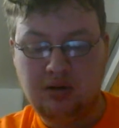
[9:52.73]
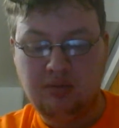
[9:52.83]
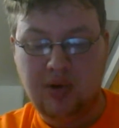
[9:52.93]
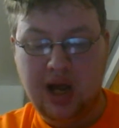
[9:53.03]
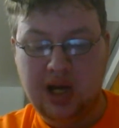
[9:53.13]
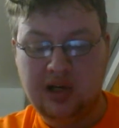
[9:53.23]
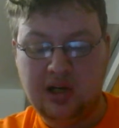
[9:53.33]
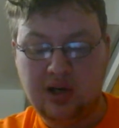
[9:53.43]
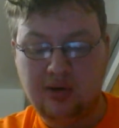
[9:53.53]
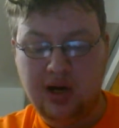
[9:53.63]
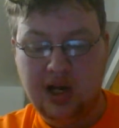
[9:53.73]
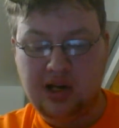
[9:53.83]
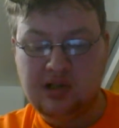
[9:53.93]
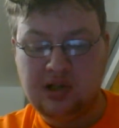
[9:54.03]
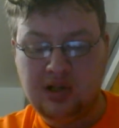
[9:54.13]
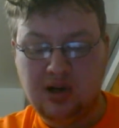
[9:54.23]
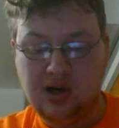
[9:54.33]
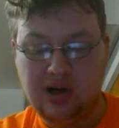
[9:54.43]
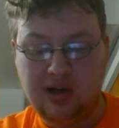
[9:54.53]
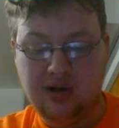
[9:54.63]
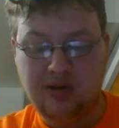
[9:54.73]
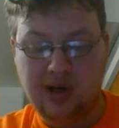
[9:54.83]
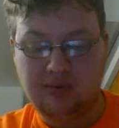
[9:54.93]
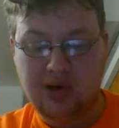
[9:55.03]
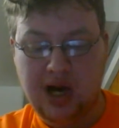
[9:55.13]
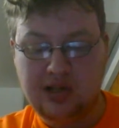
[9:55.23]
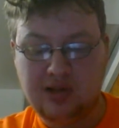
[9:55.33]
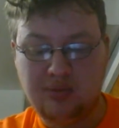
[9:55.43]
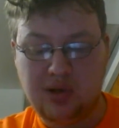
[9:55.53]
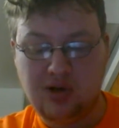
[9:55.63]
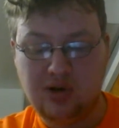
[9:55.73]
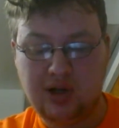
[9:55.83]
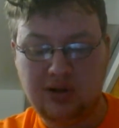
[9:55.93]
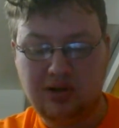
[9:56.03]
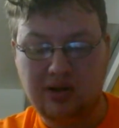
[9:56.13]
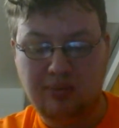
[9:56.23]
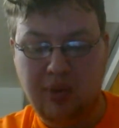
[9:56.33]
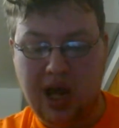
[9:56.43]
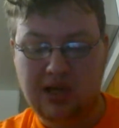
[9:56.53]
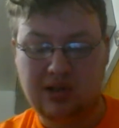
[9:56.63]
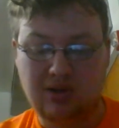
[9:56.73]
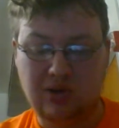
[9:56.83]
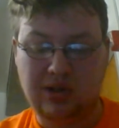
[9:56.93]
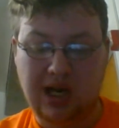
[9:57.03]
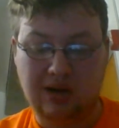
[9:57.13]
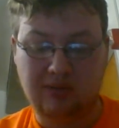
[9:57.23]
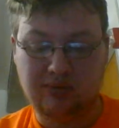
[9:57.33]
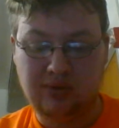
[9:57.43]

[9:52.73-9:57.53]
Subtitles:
When critics argue that Rise is beholden to the past or not